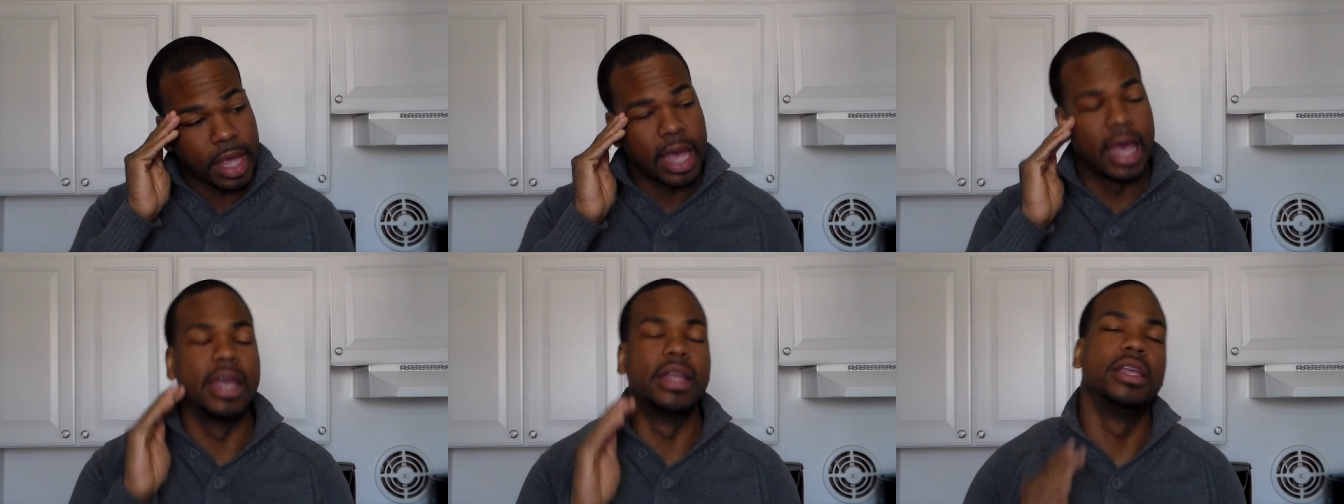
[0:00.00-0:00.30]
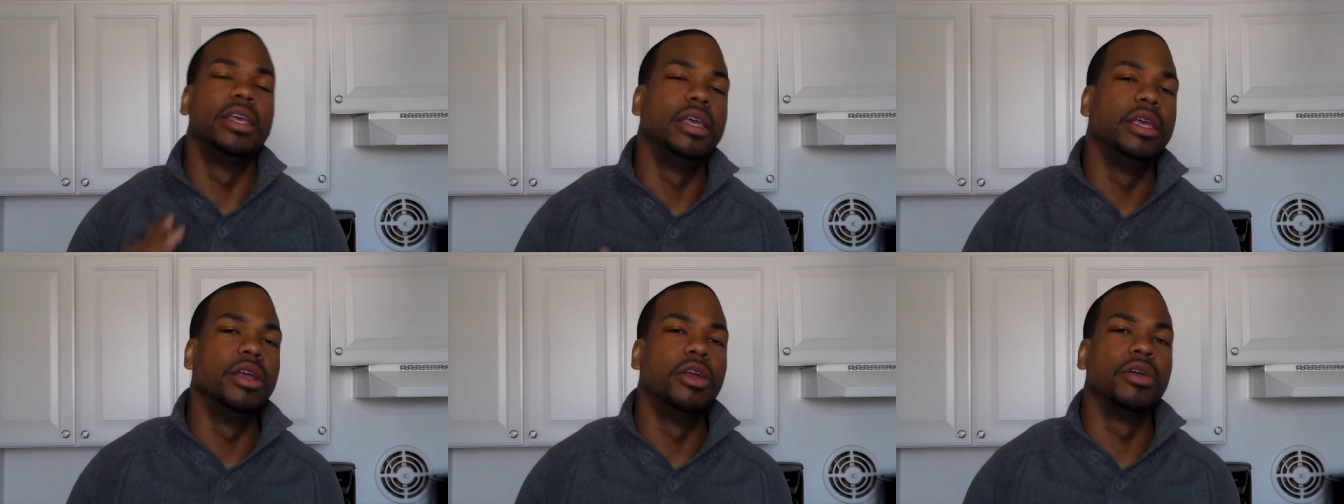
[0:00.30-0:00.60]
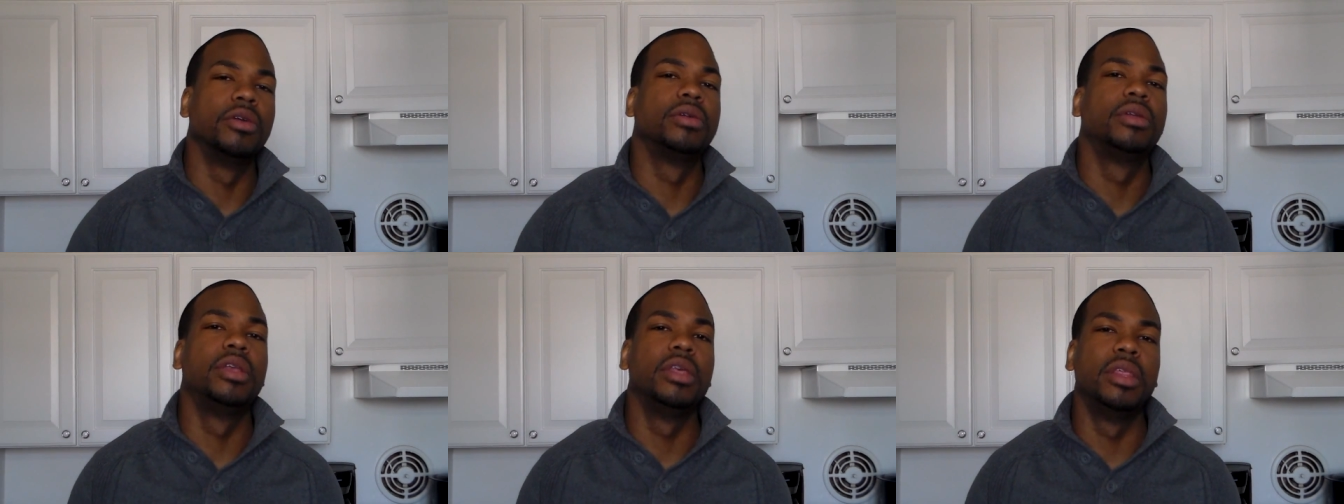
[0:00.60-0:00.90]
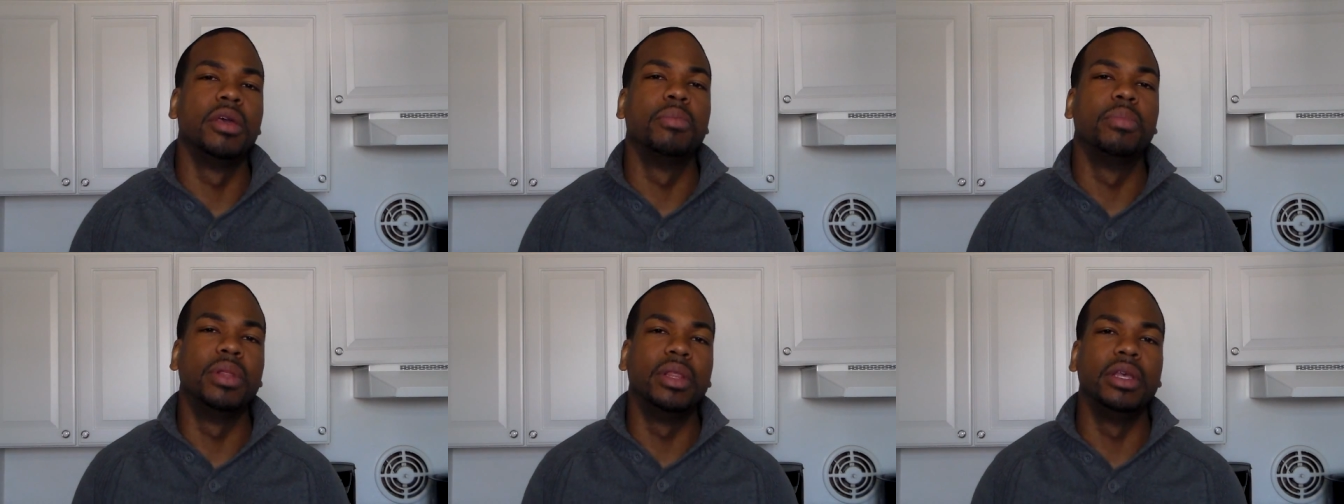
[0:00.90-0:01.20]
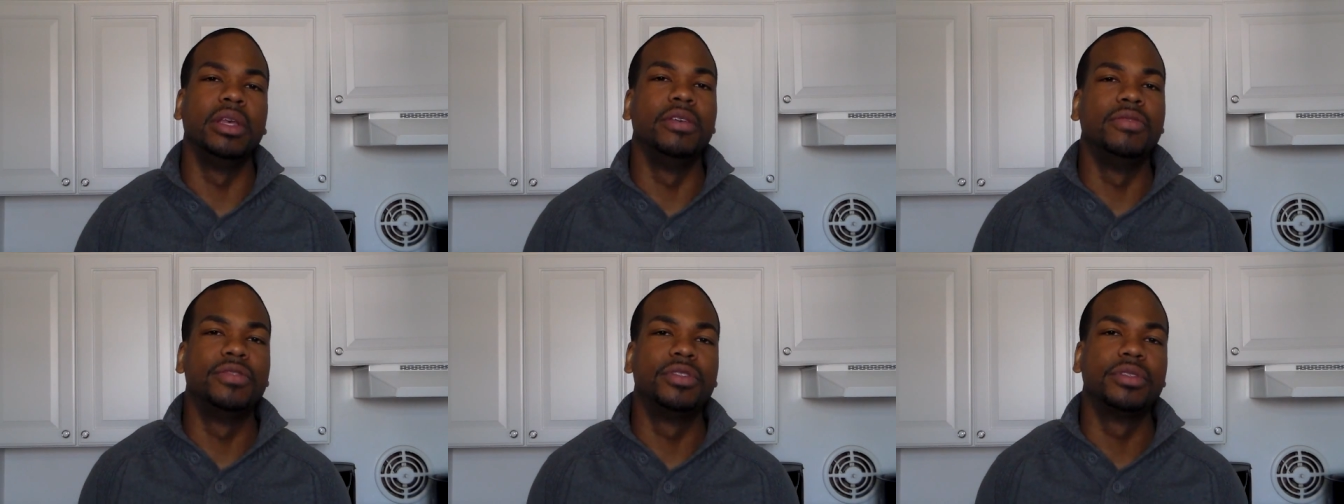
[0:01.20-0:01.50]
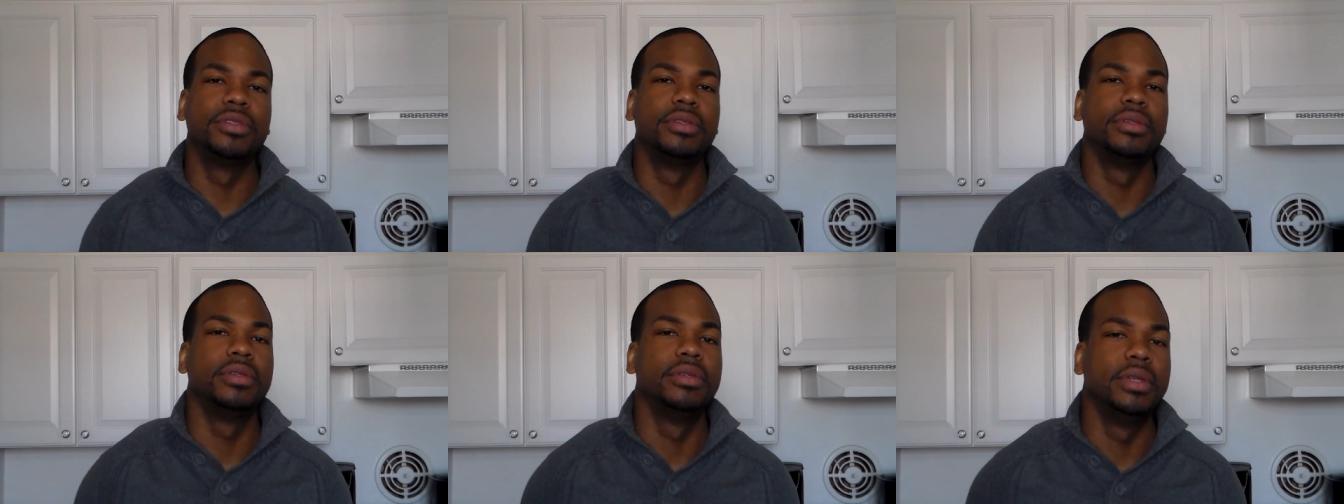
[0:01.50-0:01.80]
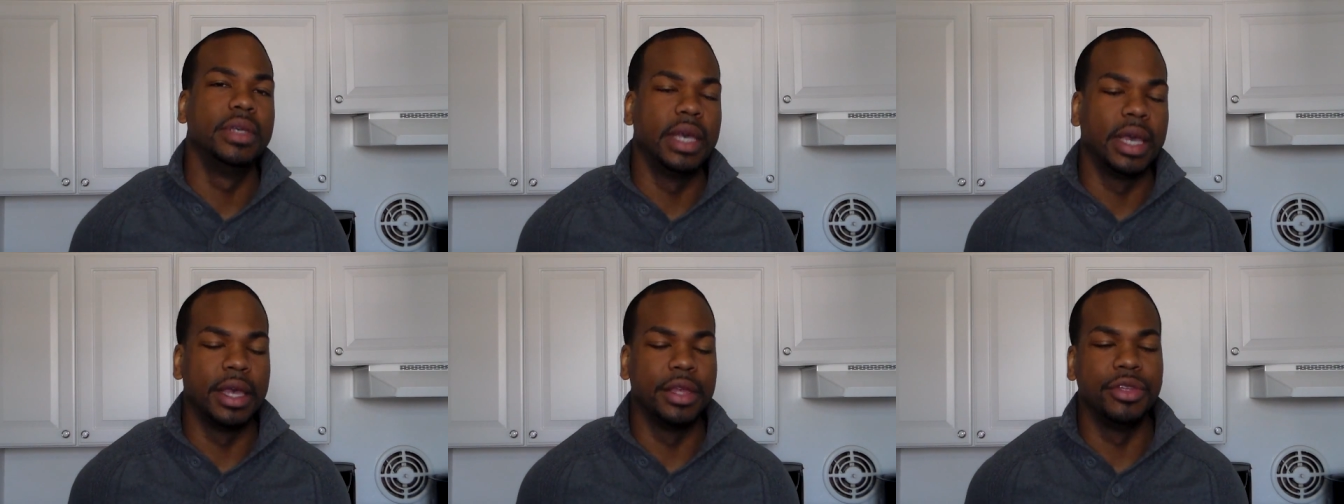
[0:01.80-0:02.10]
that adhere to their beliefs,
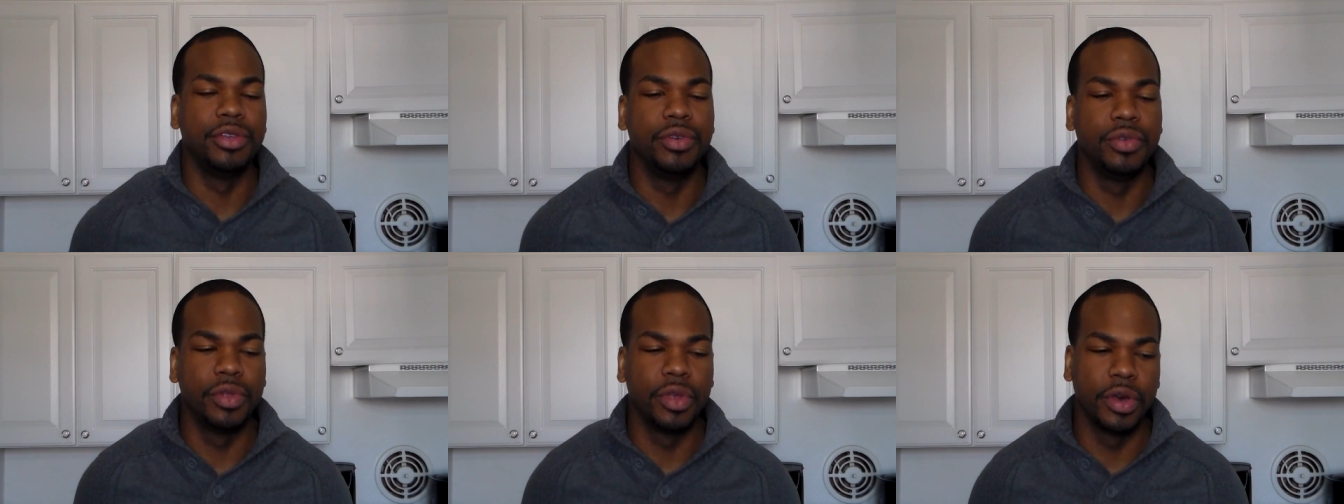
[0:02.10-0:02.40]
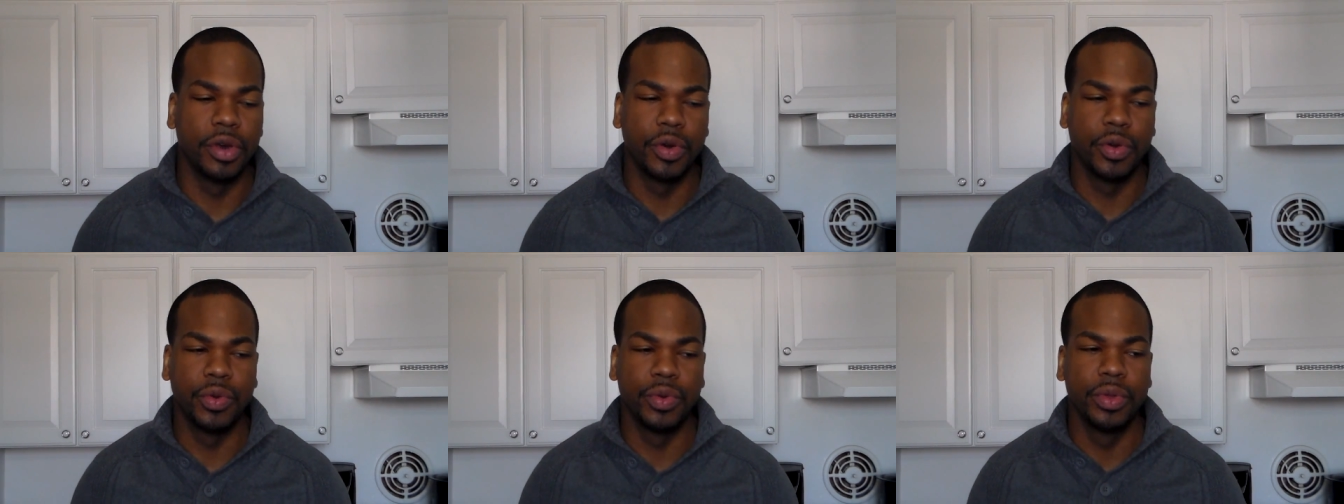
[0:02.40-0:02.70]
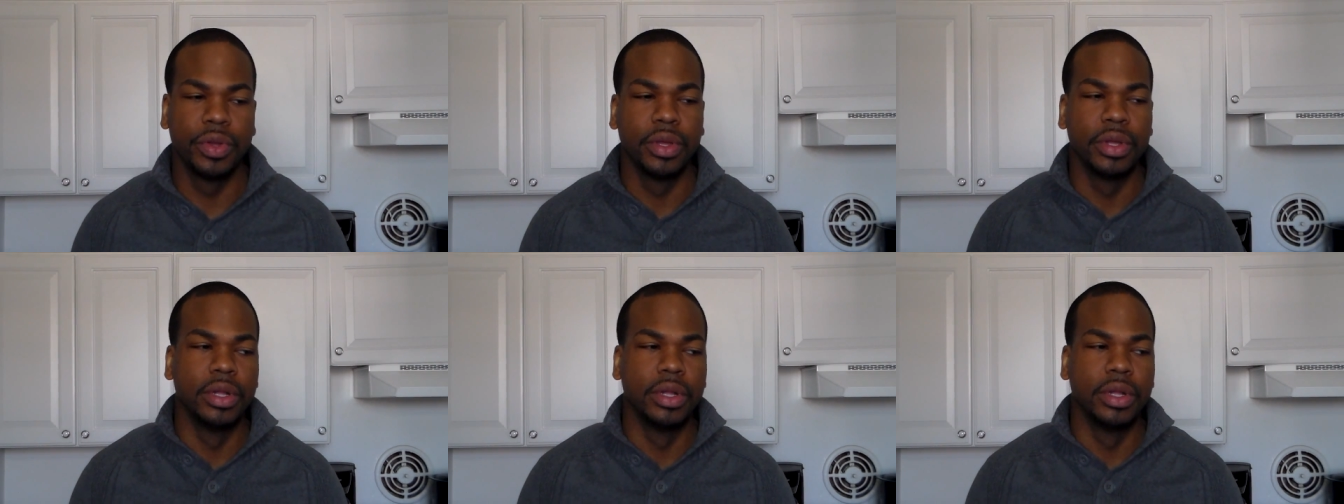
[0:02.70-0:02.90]
and you know.